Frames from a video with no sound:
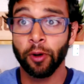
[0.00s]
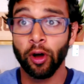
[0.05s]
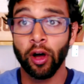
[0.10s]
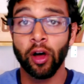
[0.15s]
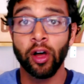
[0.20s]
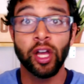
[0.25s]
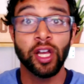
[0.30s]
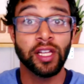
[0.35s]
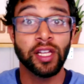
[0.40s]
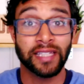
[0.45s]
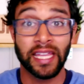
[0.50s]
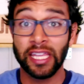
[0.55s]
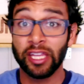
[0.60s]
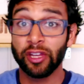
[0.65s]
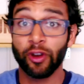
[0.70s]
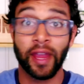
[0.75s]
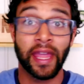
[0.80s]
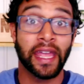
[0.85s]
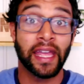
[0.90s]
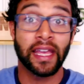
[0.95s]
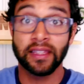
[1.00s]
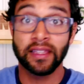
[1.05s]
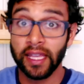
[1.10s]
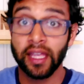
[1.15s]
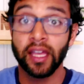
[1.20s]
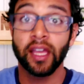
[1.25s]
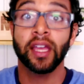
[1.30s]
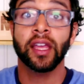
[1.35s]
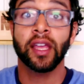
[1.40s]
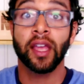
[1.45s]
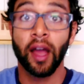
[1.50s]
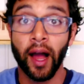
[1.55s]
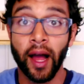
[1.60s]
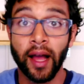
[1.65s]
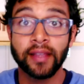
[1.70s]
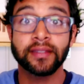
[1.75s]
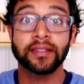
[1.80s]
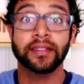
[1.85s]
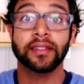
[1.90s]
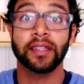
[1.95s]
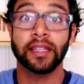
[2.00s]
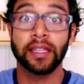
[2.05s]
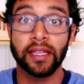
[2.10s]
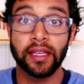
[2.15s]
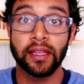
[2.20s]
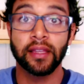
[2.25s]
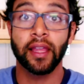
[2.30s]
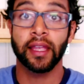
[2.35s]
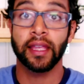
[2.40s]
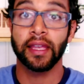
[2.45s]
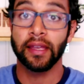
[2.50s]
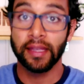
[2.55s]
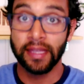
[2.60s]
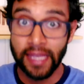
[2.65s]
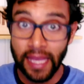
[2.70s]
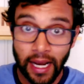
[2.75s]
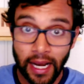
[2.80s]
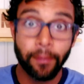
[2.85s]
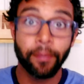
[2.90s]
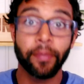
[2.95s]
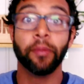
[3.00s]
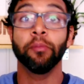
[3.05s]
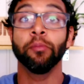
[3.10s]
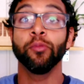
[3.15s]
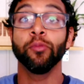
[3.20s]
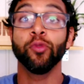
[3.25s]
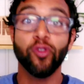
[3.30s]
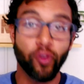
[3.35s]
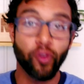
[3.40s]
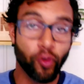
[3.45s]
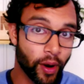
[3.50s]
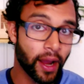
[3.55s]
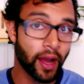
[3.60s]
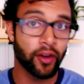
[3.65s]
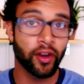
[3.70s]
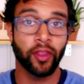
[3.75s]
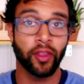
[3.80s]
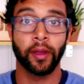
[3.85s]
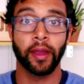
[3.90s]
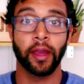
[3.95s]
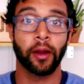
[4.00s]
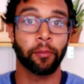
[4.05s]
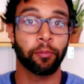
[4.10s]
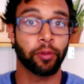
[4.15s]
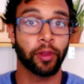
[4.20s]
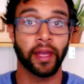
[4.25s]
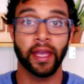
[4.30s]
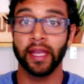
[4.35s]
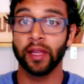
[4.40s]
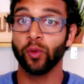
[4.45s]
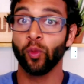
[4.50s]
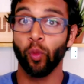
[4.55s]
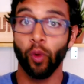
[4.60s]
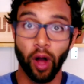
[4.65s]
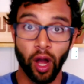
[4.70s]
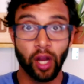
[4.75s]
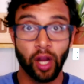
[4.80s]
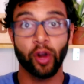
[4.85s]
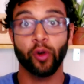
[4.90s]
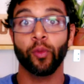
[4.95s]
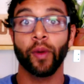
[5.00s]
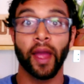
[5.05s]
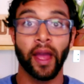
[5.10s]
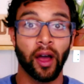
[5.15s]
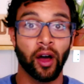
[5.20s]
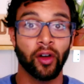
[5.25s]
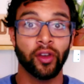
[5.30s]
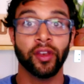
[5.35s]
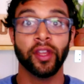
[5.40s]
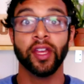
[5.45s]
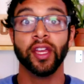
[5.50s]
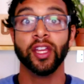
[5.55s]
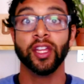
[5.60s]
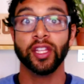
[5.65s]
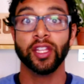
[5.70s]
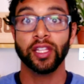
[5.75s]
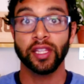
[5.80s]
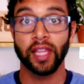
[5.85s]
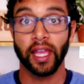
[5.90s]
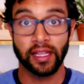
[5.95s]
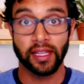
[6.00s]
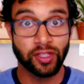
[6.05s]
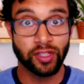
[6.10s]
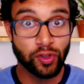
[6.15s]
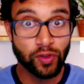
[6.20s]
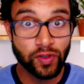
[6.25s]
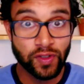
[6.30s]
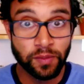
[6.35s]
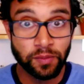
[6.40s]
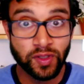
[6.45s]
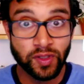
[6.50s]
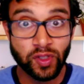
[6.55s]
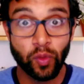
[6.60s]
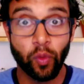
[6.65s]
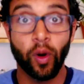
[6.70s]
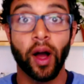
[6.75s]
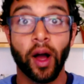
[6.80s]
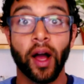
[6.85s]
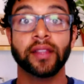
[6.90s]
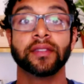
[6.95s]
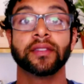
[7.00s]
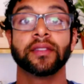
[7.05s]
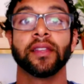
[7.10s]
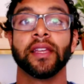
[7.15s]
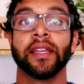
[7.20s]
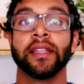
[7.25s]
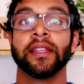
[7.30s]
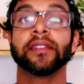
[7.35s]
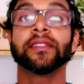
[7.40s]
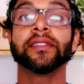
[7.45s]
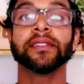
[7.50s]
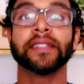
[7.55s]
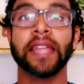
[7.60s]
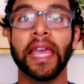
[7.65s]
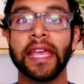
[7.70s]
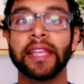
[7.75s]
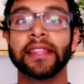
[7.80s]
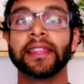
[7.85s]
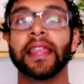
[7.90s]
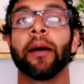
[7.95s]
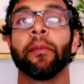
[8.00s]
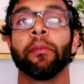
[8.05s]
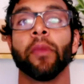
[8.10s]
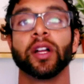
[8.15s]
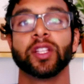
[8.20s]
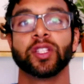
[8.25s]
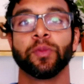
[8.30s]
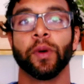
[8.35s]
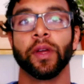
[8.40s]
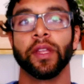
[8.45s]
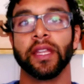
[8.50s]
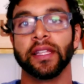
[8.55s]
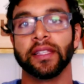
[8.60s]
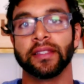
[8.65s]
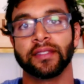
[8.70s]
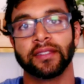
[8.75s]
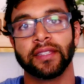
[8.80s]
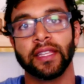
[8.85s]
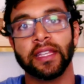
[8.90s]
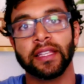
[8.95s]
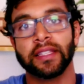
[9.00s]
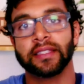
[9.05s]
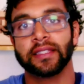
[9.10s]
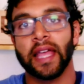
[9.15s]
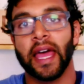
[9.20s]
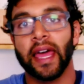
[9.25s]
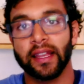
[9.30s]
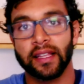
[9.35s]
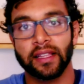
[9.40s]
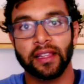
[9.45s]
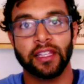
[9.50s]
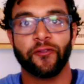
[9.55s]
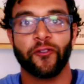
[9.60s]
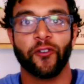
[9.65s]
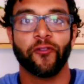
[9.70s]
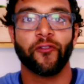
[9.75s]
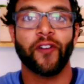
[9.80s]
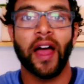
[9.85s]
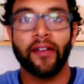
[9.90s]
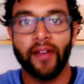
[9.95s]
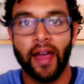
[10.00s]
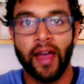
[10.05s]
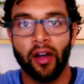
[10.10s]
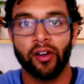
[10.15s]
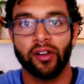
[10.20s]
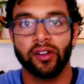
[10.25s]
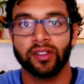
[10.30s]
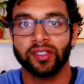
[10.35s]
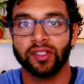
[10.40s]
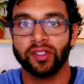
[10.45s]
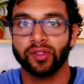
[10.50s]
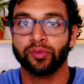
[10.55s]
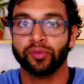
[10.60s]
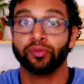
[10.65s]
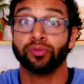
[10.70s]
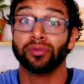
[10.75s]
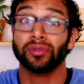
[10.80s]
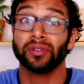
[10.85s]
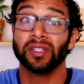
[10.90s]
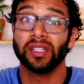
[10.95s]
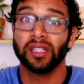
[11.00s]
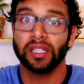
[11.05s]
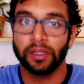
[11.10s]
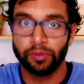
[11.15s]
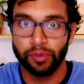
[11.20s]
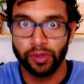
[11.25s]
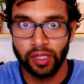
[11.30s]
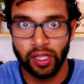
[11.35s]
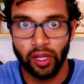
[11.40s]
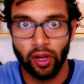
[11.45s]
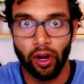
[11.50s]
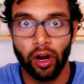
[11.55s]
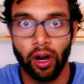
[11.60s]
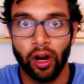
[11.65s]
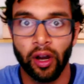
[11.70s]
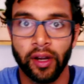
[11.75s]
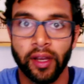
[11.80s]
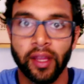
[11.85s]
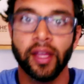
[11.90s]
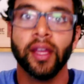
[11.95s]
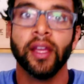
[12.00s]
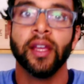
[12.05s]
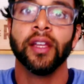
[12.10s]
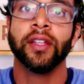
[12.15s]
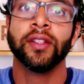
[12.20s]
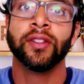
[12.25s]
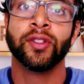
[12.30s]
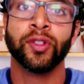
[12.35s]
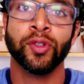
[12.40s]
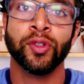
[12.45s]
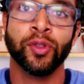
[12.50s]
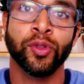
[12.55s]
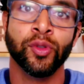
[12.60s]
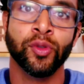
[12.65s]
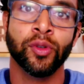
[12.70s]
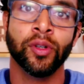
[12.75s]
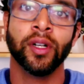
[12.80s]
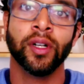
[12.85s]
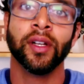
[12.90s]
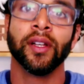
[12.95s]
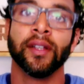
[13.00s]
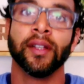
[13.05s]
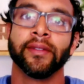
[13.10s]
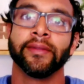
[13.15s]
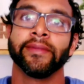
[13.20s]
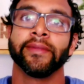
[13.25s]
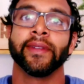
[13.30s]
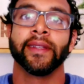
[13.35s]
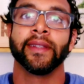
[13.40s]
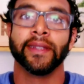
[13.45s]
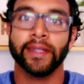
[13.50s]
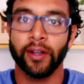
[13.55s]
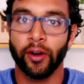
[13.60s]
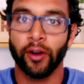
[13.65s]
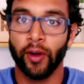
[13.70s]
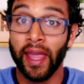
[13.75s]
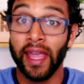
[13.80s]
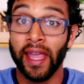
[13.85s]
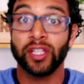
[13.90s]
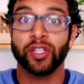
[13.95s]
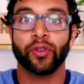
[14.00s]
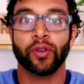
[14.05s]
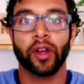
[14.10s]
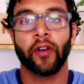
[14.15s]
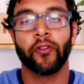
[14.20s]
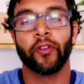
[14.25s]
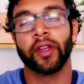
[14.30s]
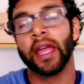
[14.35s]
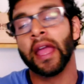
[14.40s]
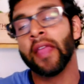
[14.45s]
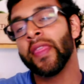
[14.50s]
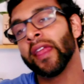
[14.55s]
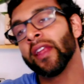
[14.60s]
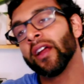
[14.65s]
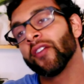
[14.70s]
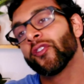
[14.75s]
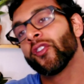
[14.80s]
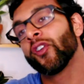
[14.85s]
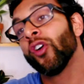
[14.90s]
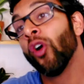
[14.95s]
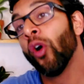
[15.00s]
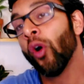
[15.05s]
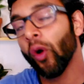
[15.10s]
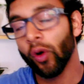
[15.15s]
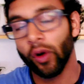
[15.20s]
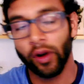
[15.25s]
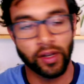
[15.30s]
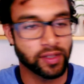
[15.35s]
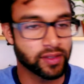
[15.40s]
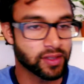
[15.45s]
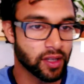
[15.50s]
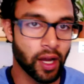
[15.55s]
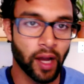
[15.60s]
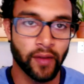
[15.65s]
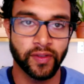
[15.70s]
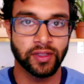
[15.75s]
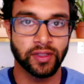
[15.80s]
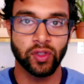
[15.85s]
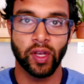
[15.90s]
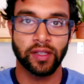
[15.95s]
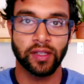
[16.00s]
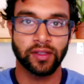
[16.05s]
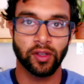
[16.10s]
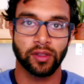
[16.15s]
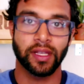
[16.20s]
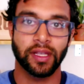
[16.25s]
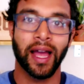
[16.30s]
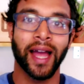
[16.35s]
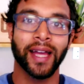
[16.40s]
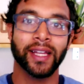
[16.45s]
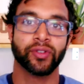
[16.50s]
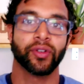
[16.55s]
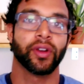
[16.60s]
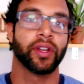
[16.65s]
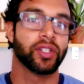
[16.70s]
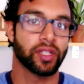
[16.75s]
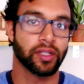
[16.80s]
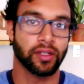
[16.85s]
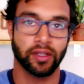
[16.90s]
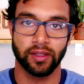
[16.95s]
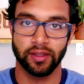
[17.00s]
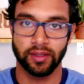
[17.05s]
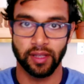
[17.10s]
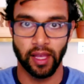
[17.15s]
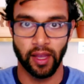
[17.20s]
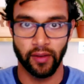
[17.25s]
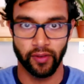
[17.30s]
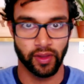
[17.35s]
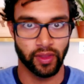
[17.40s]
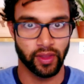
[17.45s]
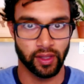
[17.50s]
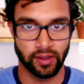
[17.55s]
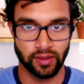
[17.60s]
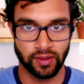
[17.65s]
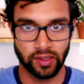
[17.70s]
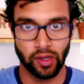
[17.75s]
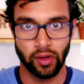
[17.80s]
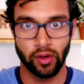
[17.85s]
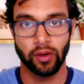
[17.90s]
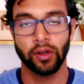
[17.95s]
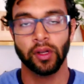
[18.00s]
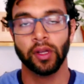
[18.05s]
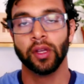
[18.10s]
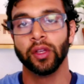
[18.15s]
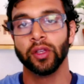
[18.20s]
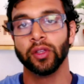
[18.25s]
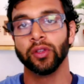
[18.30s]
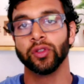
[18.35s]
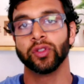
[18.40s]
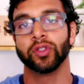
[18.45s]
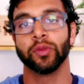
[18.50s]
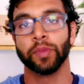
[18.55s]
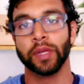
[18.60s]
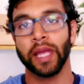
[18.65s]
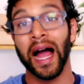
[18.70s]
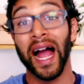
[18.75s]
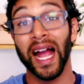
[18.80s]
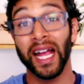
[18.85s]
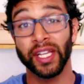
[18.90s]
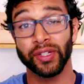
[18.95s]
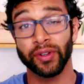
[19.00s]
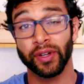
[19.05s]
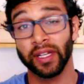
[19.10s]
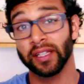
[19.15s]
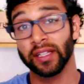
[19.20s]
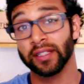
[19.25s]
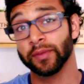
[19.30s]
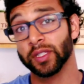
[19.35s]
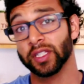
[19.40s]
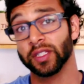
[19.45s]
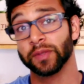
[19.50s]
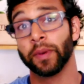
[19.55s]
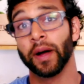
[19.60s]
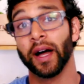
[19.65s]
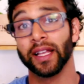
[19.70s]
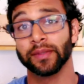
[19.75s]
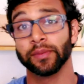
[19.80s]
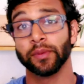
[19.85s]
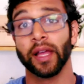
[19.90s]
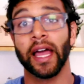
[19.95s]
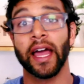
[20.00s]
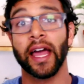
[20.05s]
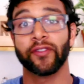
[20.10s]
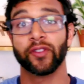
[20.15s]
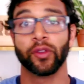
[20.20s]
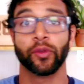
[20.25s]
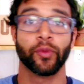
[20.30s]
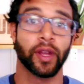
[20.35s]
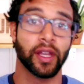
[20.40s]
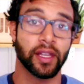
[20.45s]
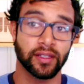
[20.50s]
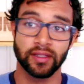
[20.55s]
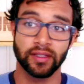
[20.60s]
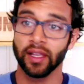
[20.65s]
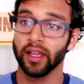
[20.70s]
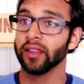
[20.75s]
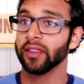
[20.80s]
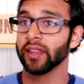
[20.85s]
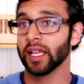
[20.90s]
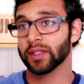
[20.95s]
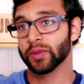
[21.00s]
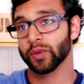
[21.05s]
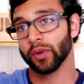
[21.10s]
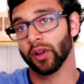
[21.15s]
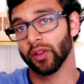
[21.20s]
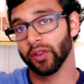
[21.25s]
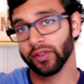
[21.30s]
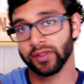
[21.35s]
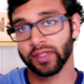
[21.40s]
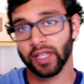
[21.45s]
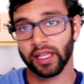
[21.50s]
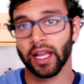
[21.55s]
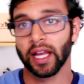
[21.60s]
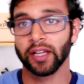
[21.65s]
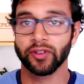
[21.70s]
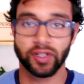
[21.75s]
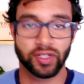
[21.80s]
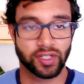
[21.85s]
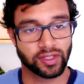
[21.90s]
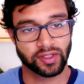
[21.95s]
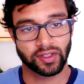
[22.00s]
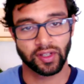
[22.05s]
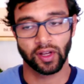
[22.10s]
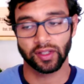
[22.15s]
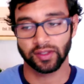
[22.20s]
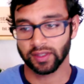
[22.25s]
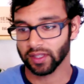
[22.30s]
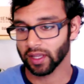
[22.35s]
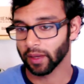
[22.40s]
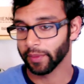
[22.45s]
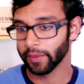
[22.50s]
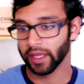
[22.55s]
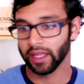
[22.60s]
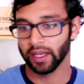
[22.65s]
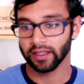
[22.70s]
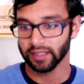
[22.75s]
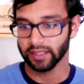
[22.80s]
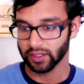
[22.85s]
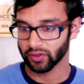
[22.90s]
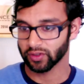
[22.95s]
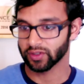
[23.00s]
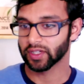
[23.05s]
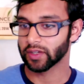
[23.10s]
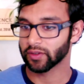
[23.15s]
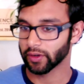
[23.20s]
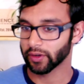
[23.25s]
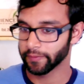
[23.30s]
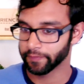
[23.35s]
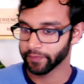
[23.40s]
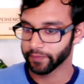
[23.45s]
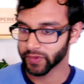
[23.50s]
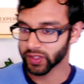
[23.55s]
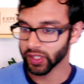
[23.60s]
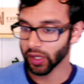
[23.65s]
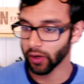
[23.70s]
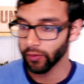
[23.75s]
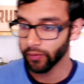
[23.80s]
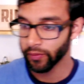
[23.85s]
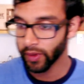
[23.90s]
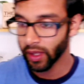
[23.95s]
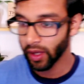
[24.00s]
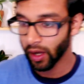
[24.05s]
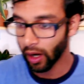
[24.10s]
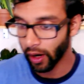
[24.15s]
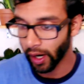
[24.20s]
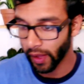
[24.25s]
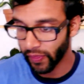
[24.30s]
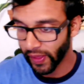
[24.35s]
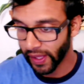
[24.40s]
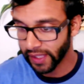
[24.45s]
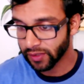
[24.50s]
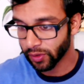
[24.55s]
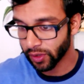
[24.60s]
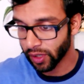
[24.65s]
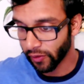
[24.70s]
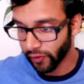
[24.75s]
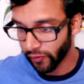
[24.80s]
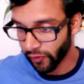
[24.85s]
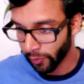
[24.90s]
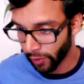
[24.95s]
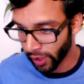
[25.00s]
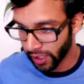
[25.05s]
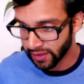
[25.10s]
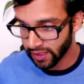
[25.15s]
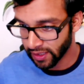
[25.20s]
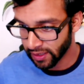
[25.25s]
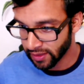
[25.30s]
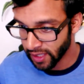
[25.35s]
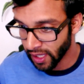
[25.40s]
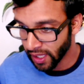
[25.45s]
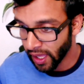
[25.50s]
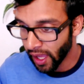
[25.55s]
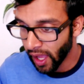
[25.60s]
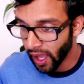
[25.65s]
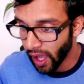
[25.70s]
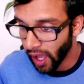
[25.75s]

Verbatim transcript: ball, take your hand, like constantly, like get up, move around on the airplane, walk around, like do some squats. It doesn't take that much, but sitting statically for 5 hours is really, really hard to, you know, aid your recovery. And then of course, obviously you guys know it's hydration is everything. So you should be hydrating as much as possible after the race. That's where all those like hydration salts come in, et cetera, et cetera. So, all right, that's recovery from races.